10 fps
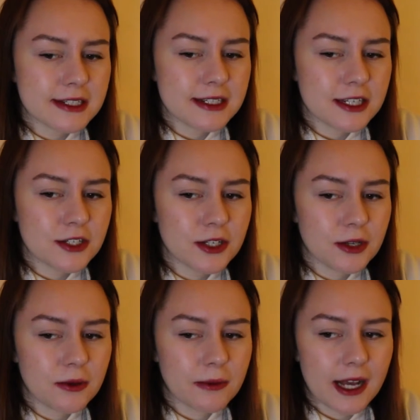
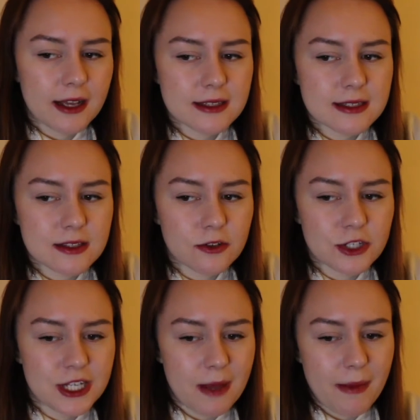tissue masks or
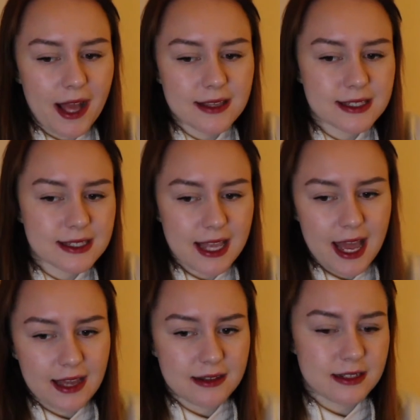sheet masks
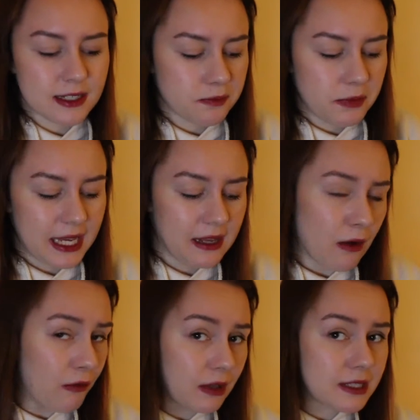and peel
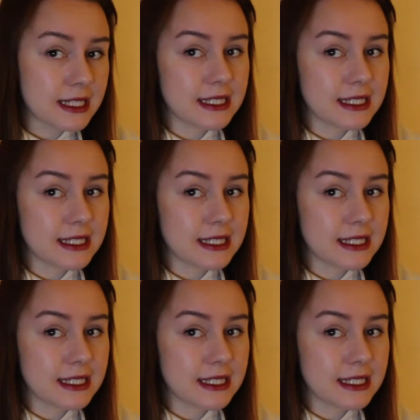off ones.